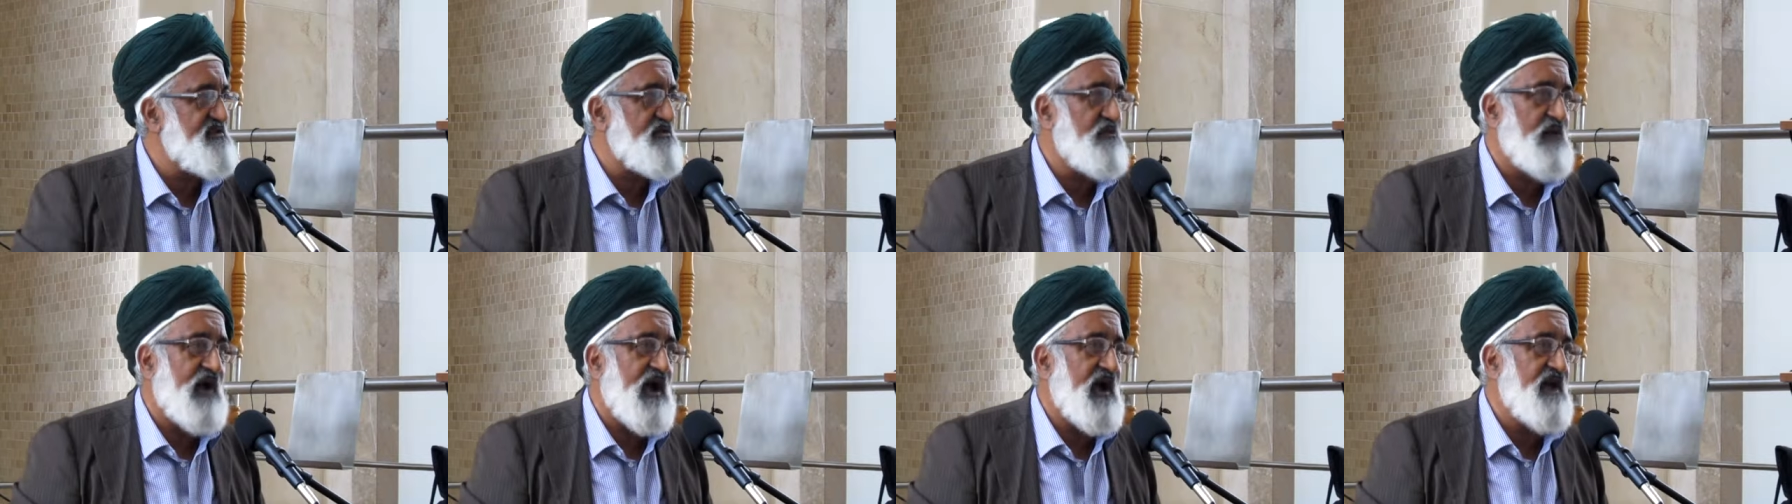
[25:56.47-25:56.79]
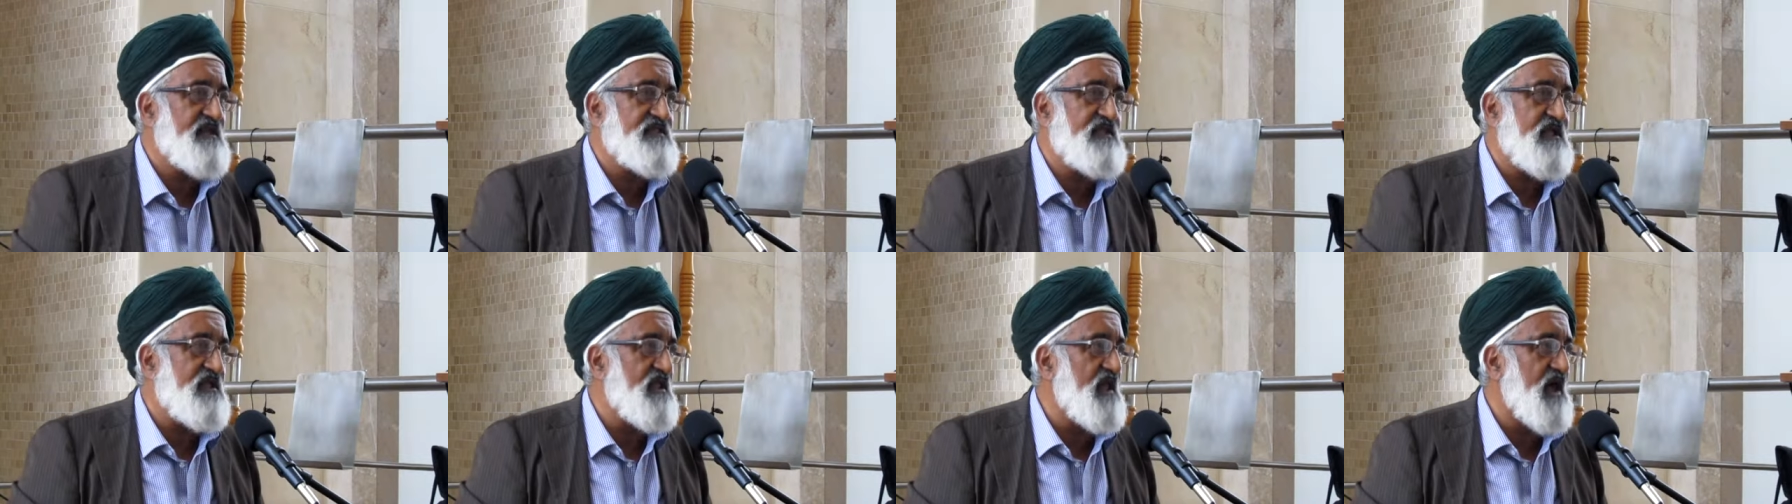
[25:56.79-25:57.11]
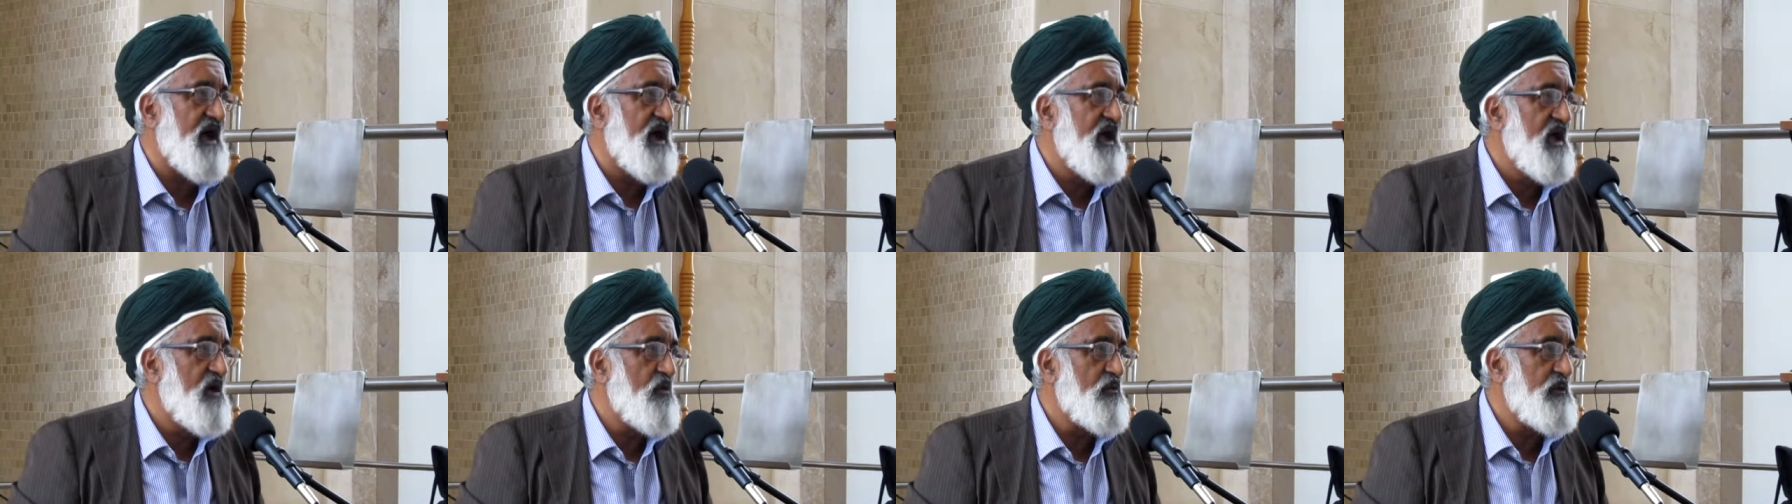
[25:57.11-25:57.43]

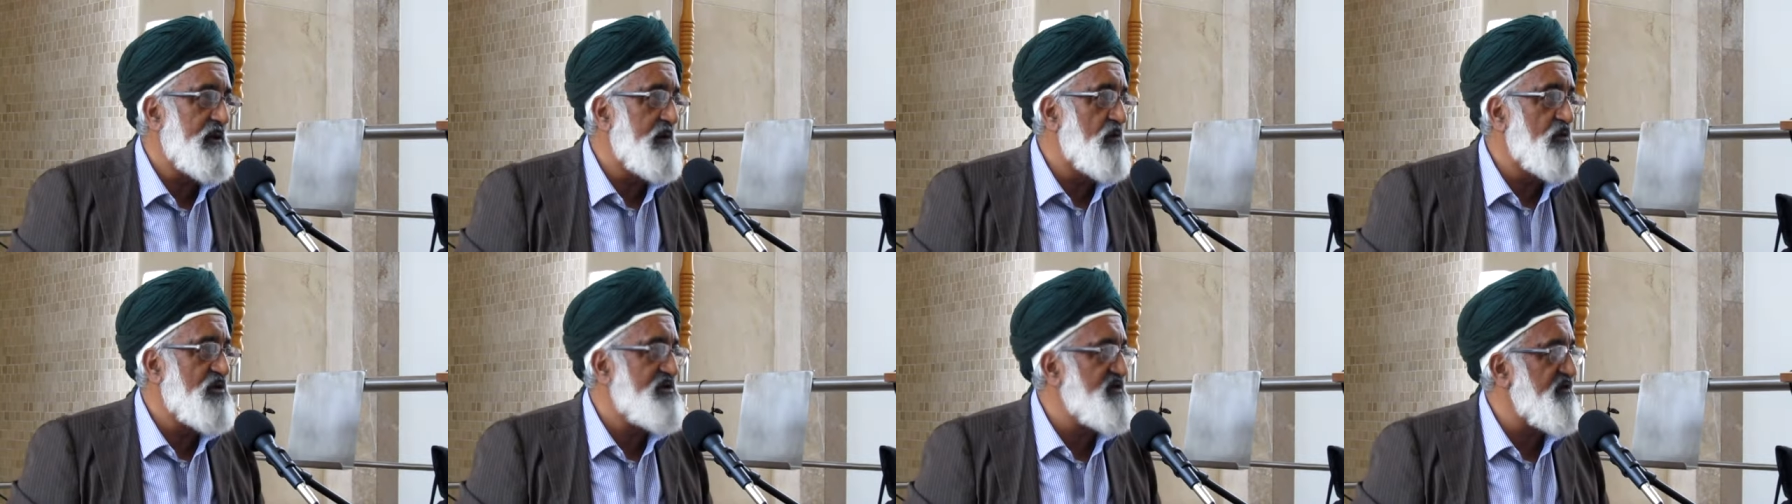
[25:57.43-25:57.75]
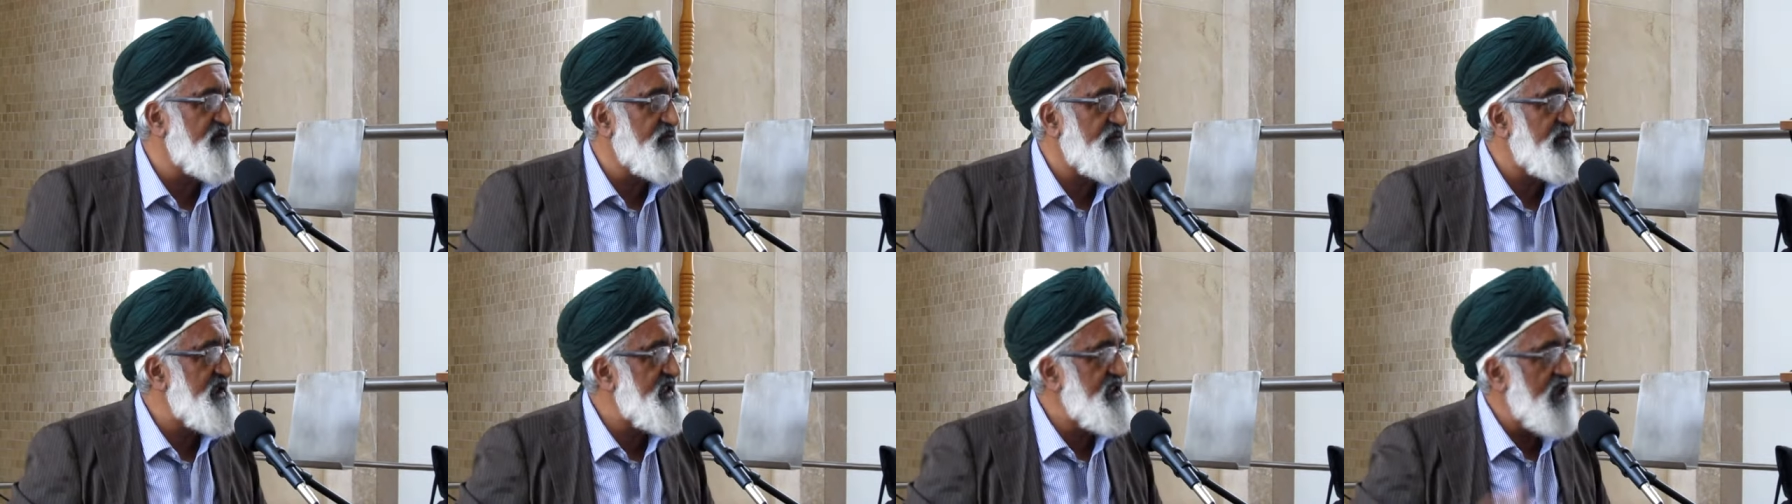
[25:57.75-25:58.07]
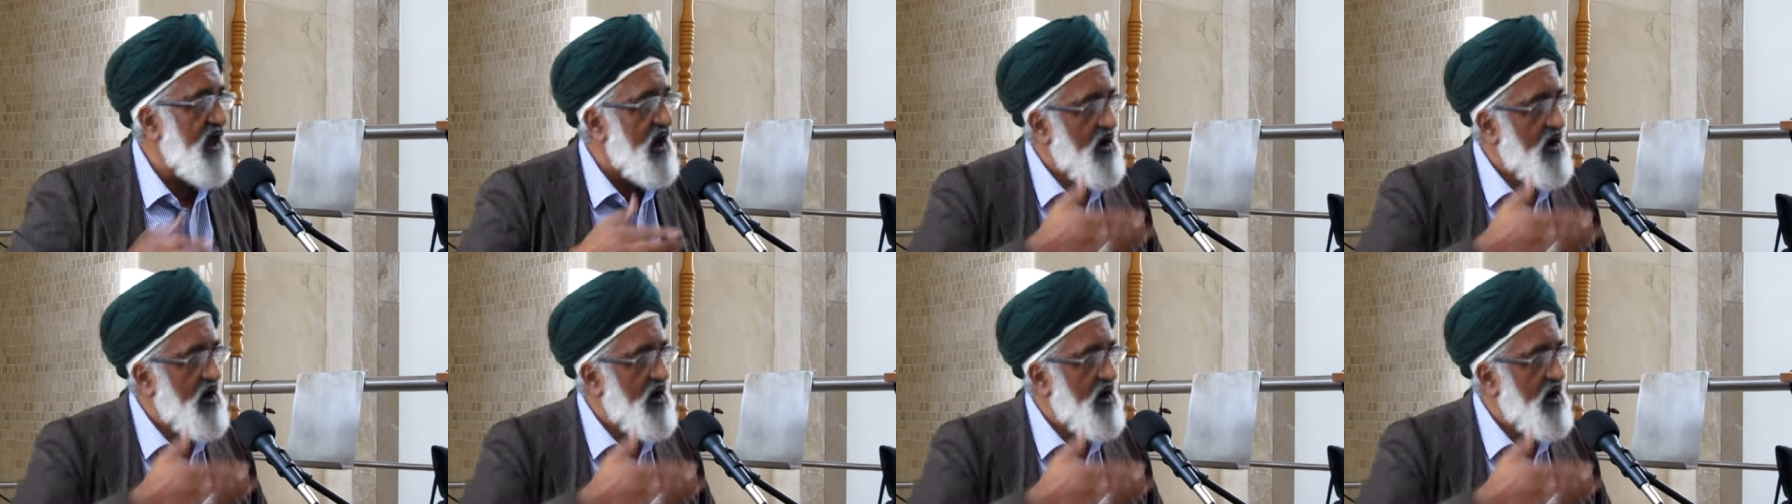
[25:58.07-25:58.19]
subhanAllah, we would have been